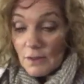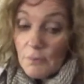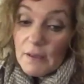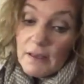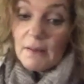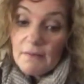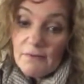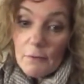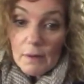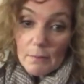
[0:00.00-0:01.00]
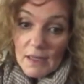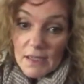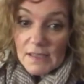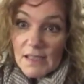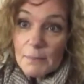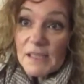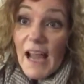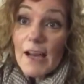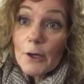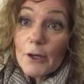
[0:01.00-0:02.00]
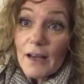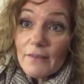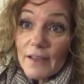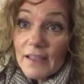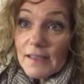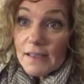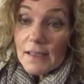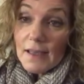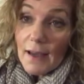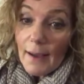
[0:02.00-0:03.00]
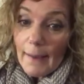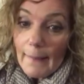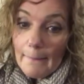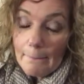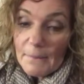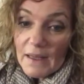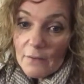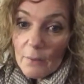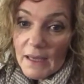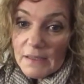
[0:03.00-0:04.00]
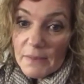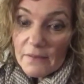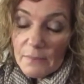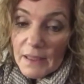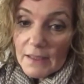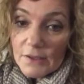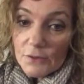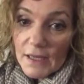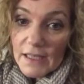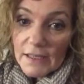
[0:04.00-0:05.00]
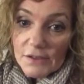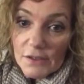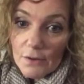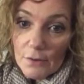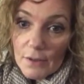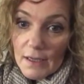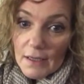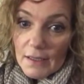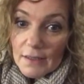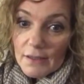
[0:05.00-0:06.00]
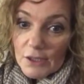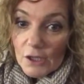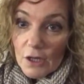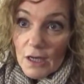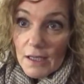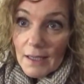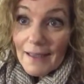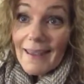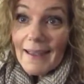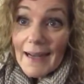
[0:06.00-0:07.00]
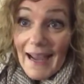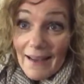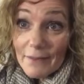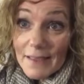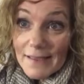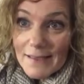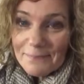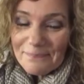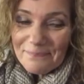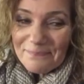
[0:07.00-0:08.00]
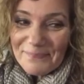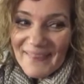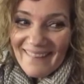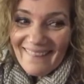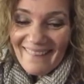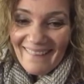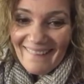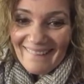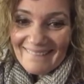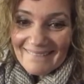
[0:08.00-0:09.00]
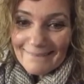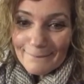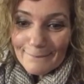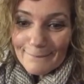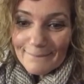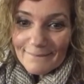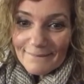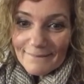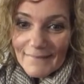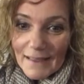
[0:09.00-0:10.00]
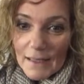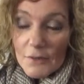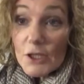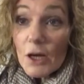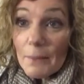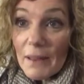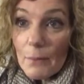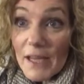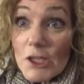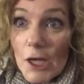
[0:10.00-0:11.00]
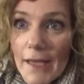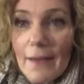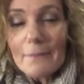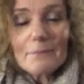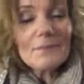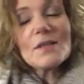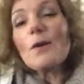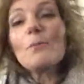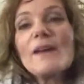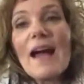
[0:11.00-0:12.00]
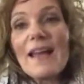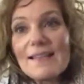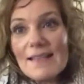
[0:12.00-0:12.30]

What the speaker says: 3-4 months and I'm tired of it. And it reminds me of being in training, so the dog can have it. The dog, by the way, Jake. So I can